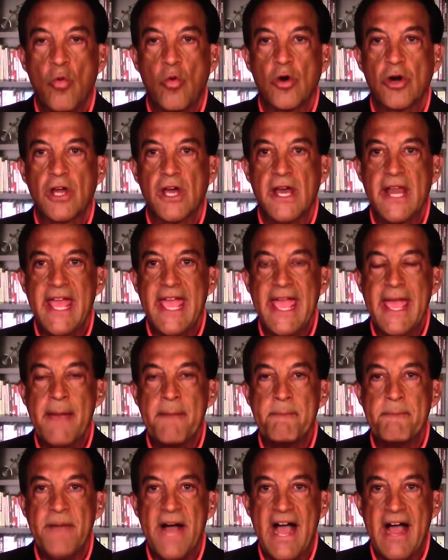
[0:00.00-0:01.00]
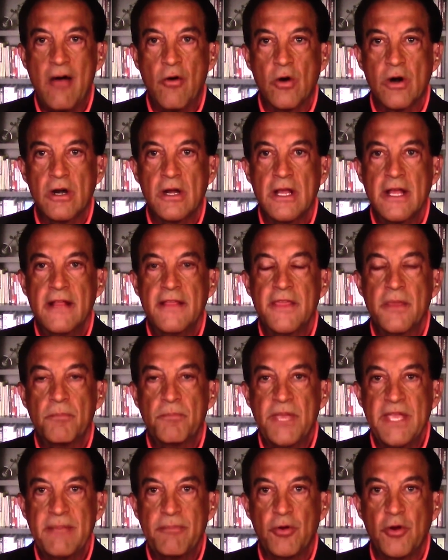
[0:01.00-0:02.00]
We're going to empower
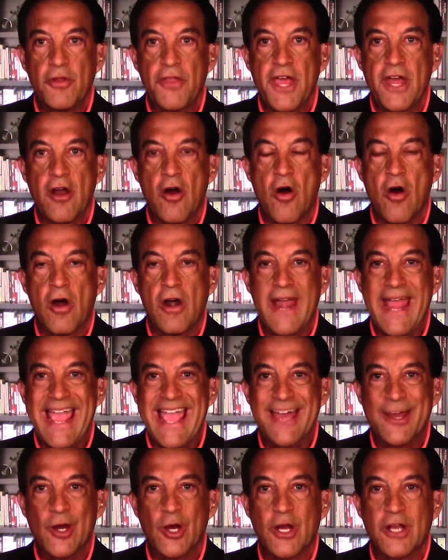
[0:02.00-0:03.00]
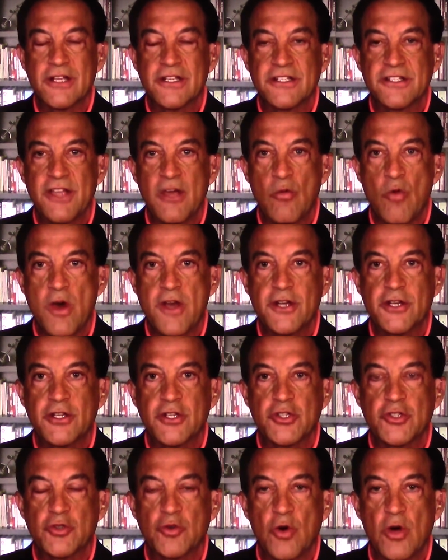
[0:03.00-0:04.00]
the people that are anarchists that want to
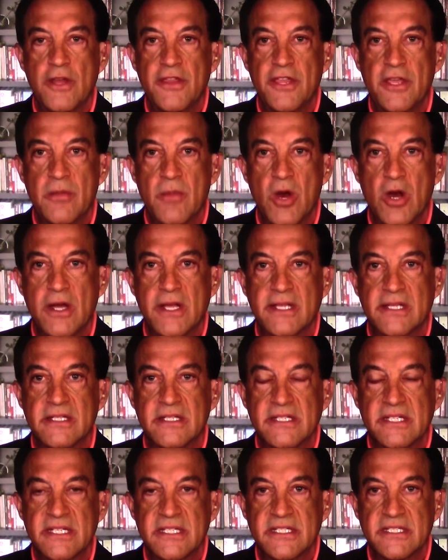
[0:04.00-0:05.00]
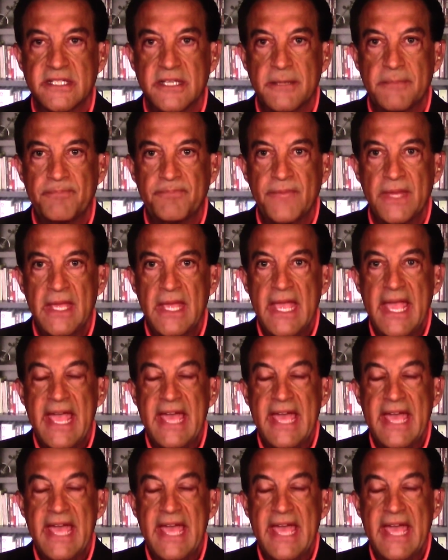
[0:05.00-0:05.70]
destroy the American system.